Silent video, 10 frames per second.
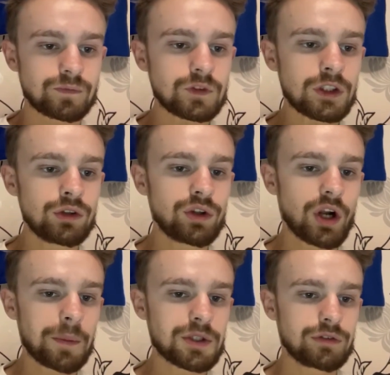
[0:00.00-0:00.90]
Another
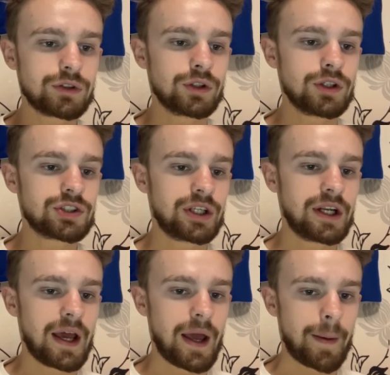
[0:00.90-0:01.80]
option, of course.
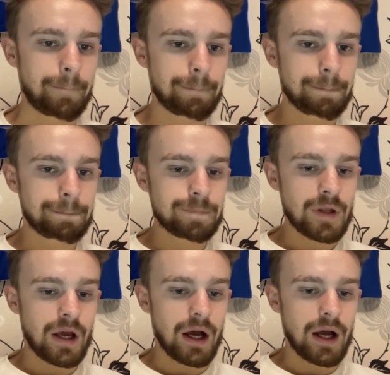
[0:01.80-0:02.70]
And
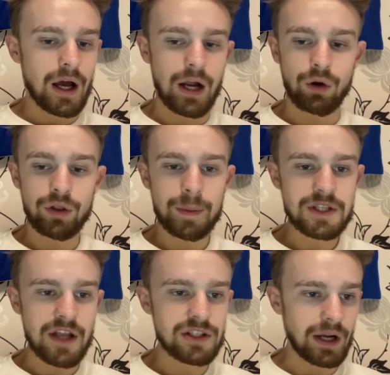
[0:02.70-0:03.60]
another
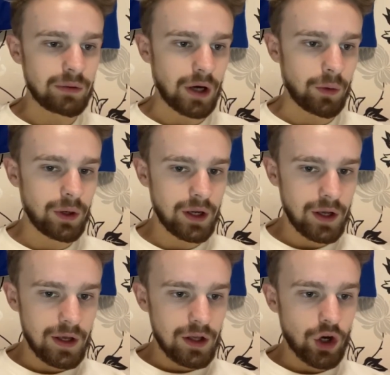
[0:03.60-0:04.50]
potential outgoing
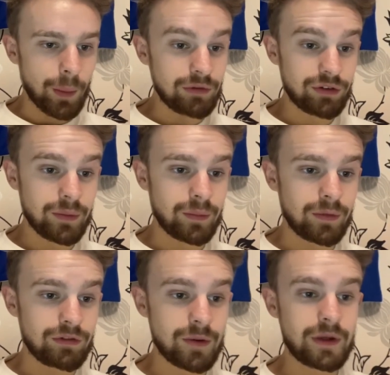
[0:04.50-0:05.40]
coming from
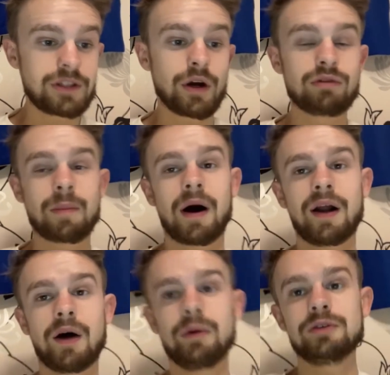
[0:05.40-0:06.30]
Fabrizio
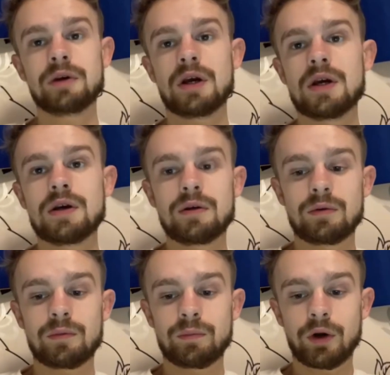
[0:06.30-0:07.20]
Romano. He's
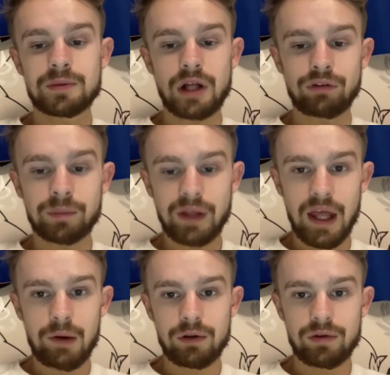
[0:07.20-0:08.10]
put himself up
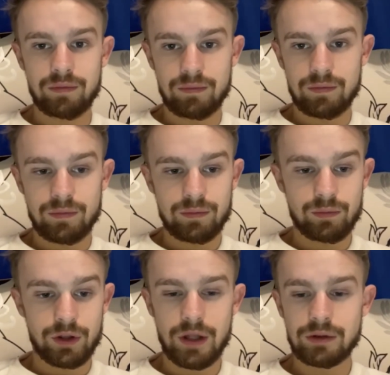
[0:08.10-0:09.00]
there with
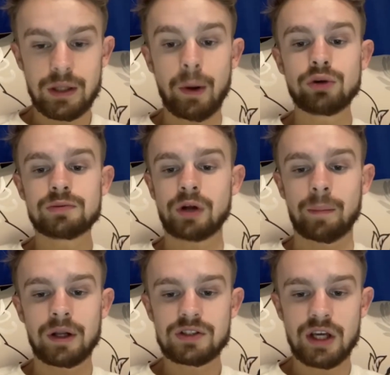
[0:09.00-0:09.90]
the most
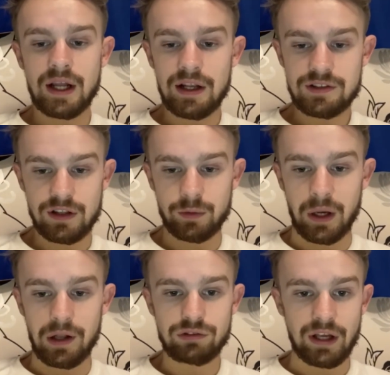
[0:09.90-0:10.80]
prominent journalist in the
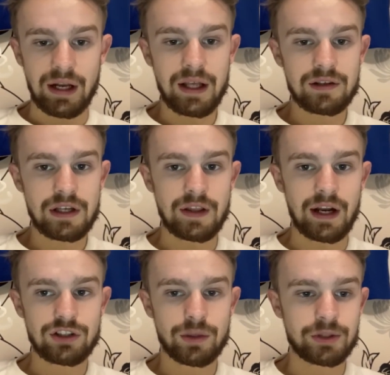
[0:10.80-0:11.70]
world, really, in the
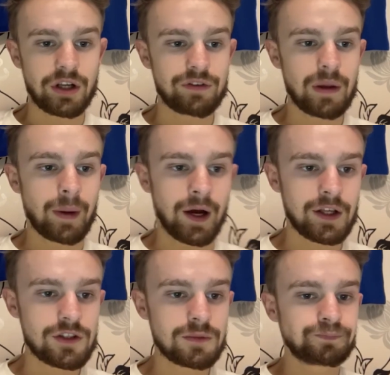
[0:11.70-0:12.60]
last couple of transfer
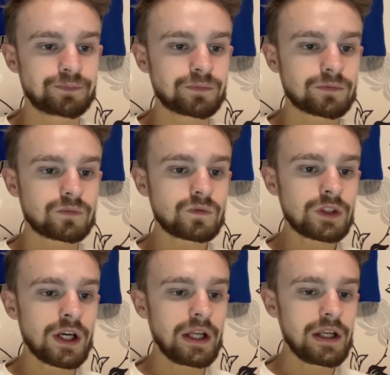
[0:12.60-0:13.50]
markets.
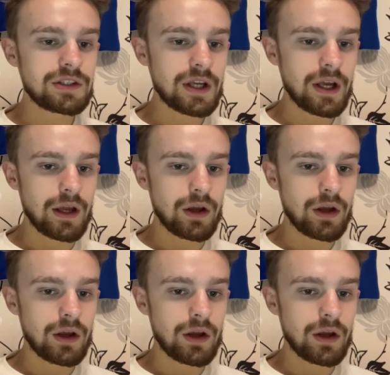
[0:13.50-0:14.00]
He's